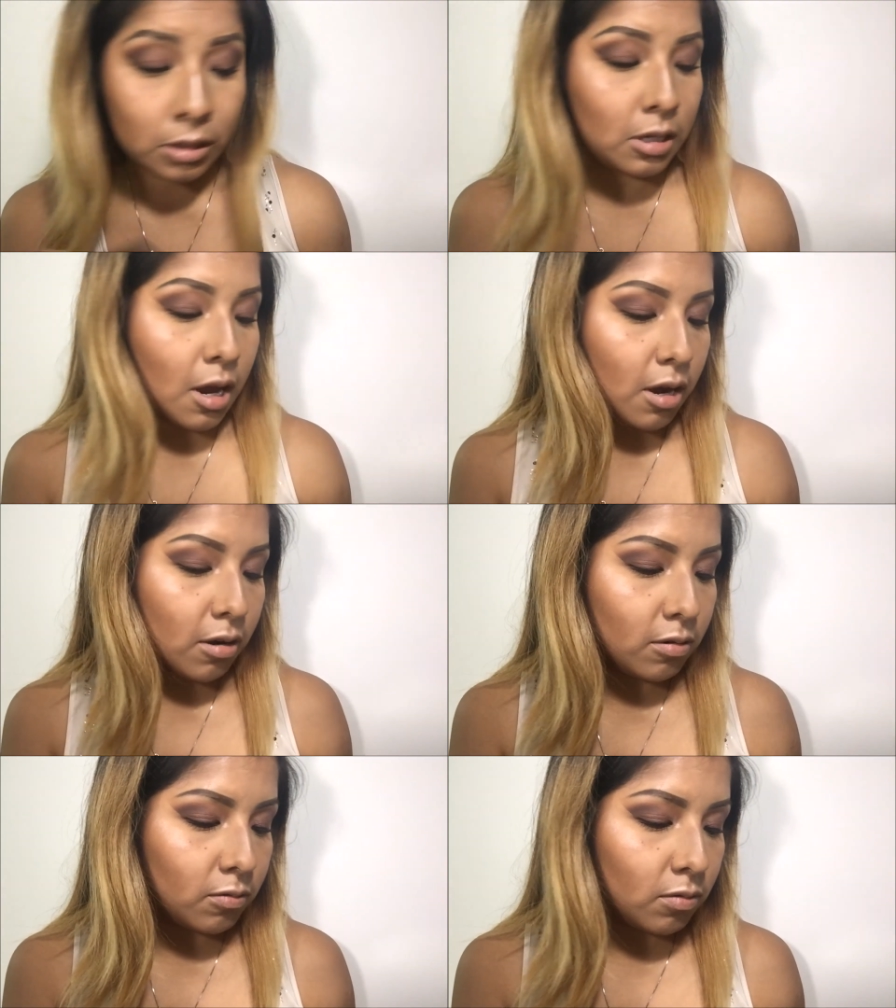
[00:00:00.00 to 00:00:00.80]

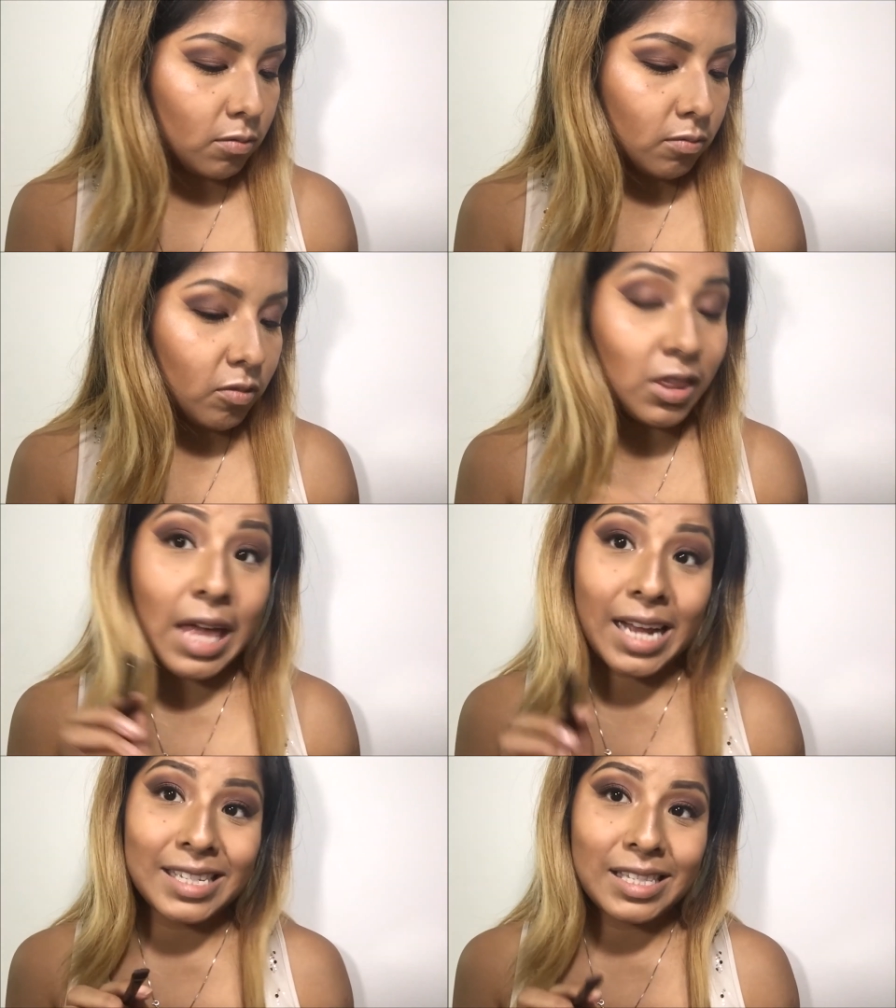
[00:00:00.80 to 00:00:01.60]
So with
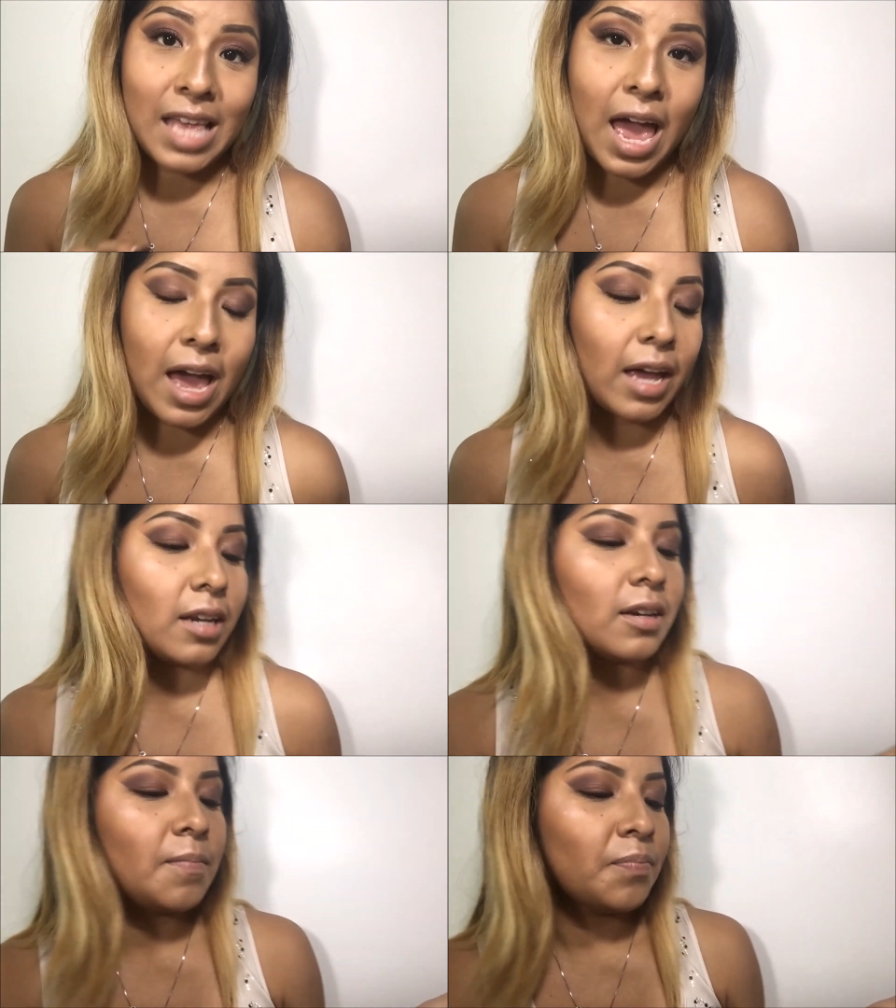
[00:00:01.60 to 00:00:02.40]
that
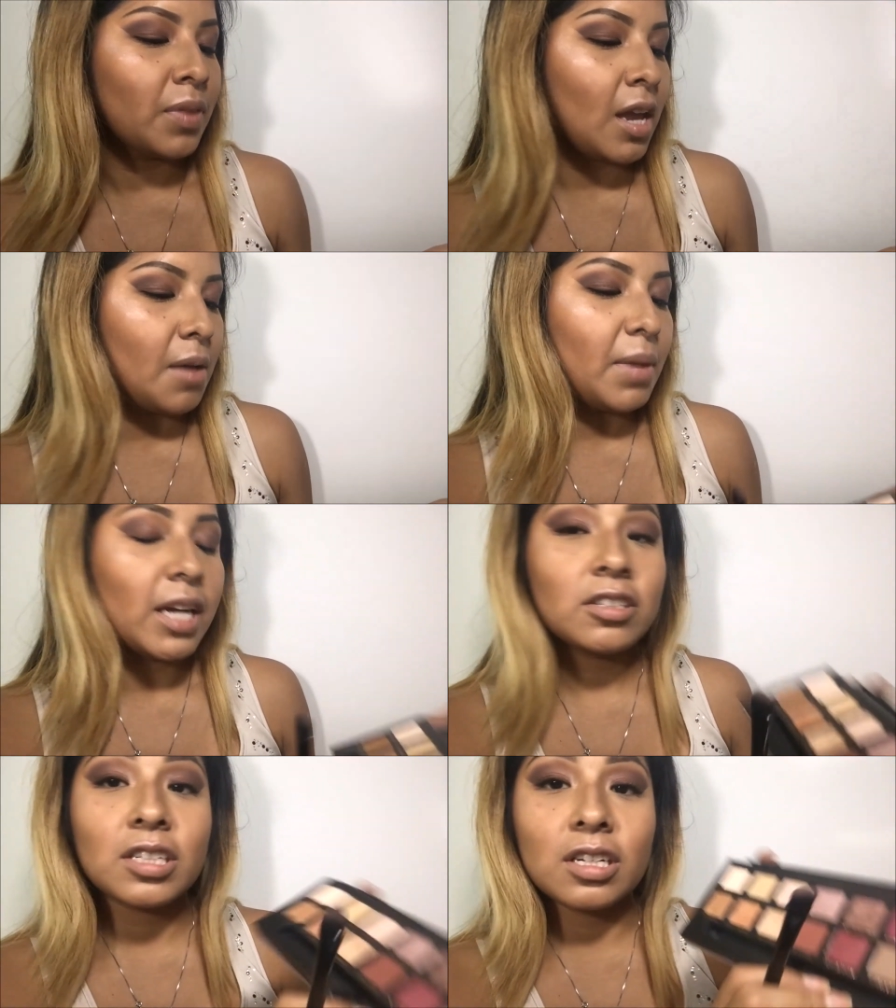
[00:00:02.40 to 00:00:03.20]
said, I'm
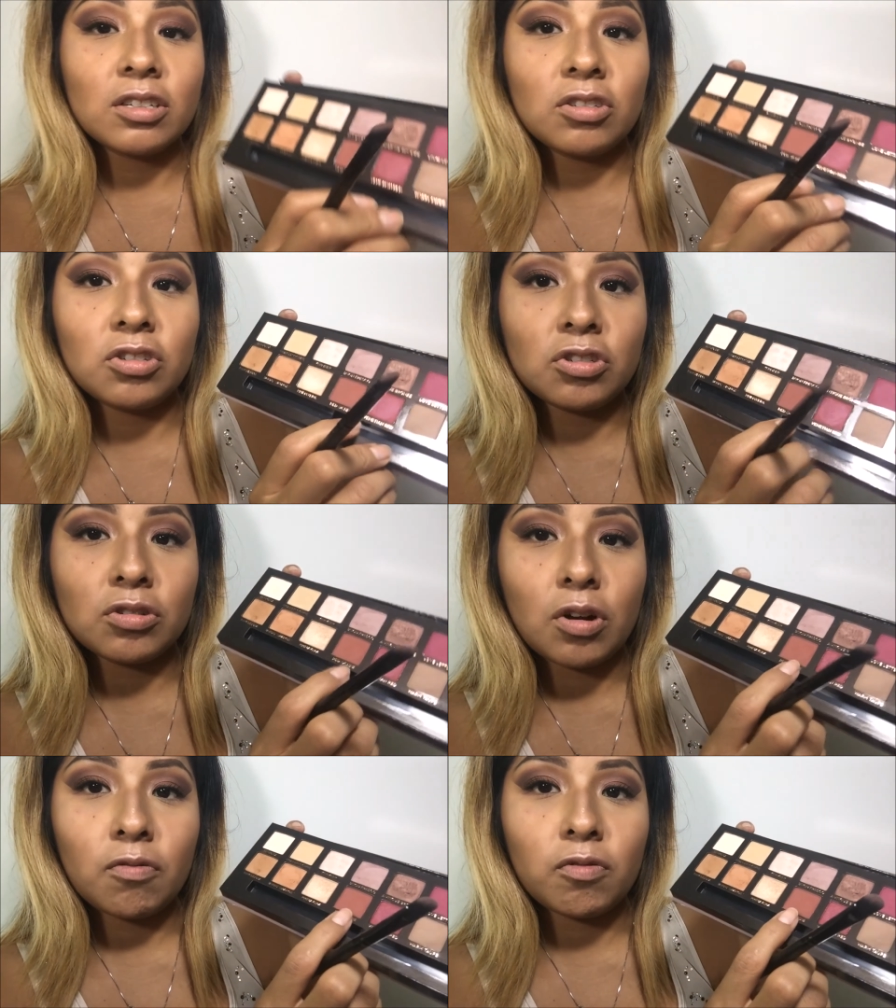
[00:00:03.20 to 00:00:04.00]
actually gonna
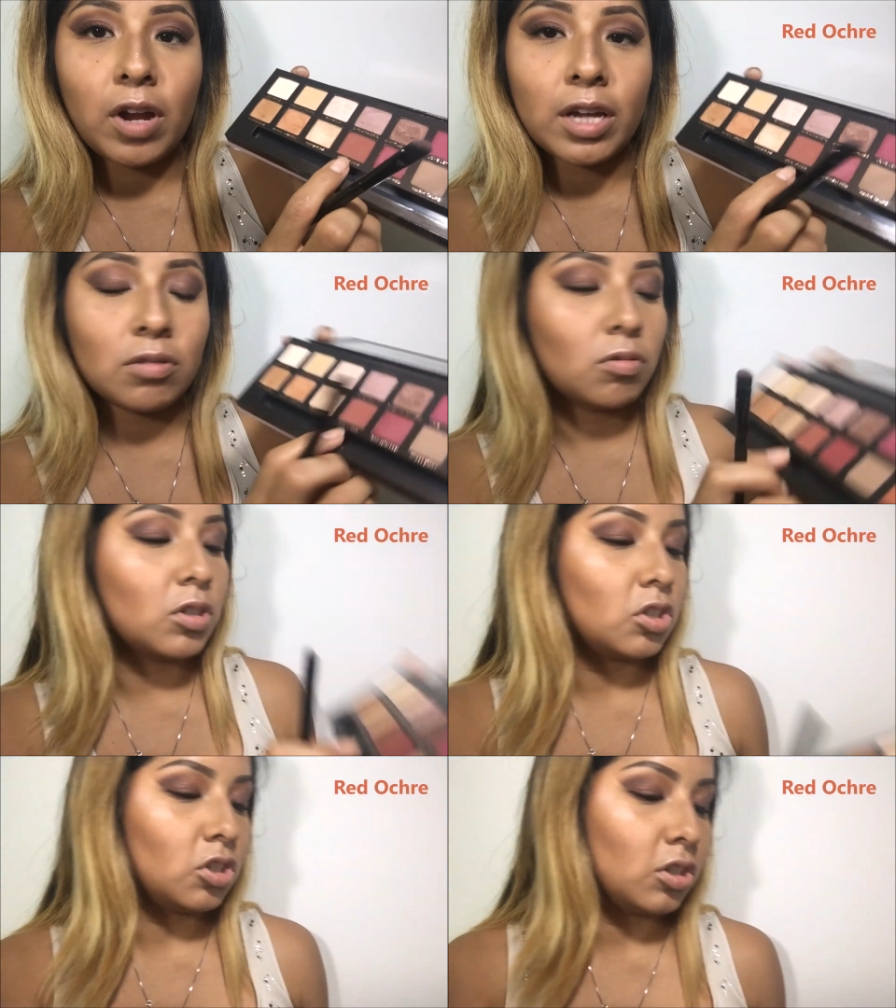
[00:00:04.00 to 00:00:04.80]
do red
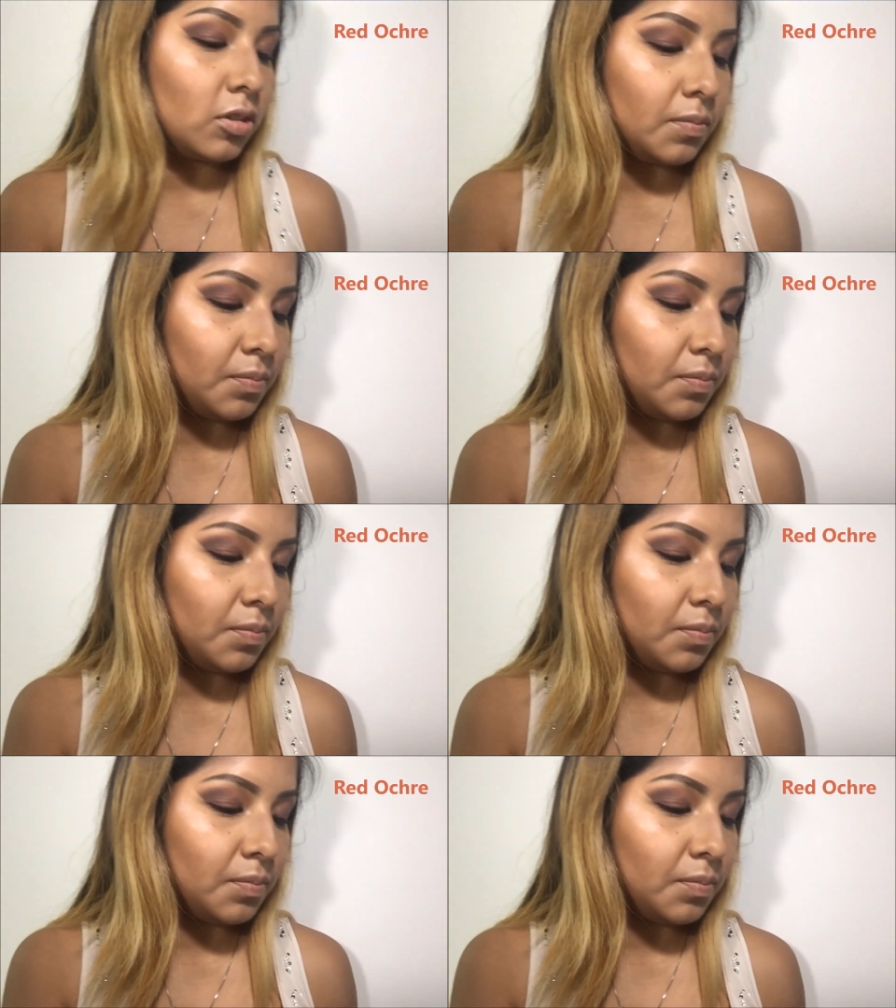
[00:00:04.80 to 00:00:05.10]
orchard.